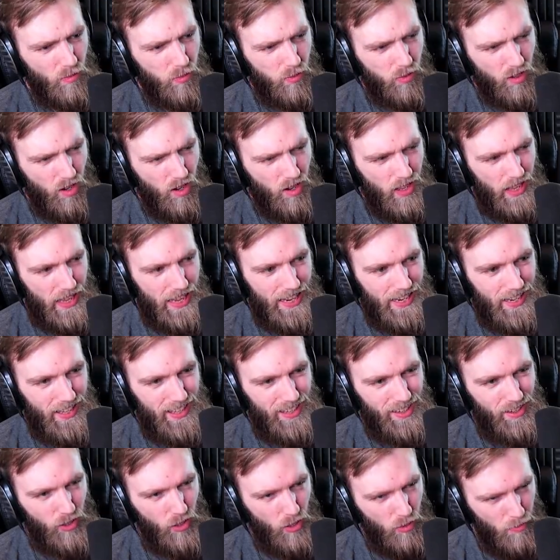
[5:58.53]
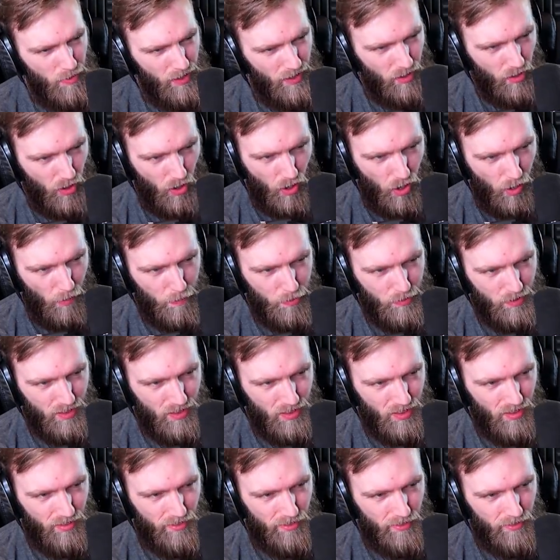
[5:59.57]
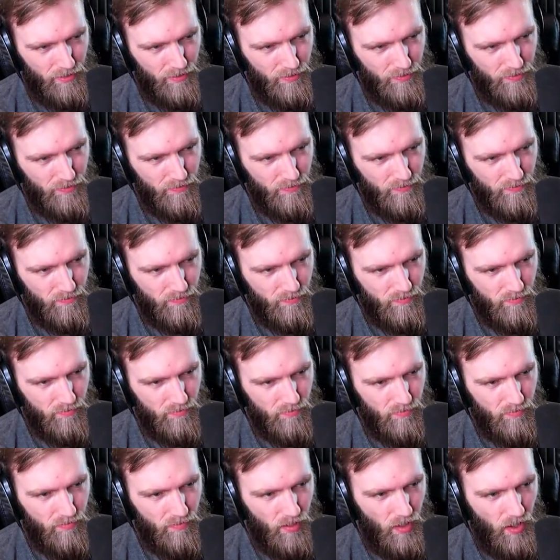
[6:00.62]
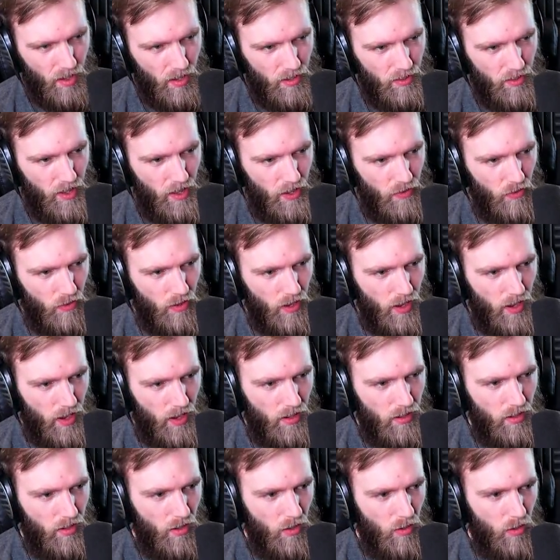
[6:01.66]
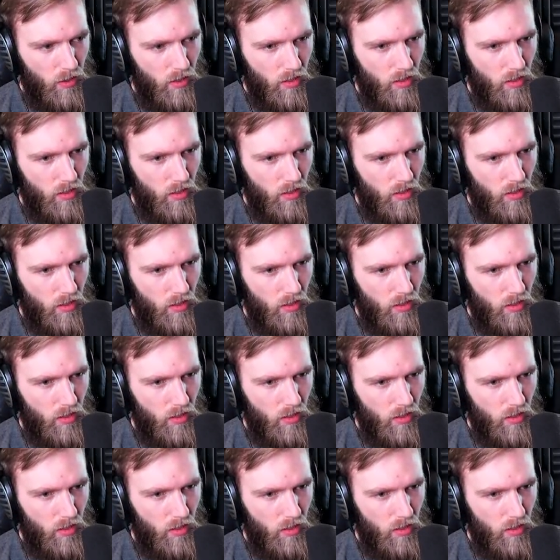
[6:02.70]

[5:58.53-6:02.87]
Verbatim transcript: we're gonna eat human corpse? Something to eat. I never had no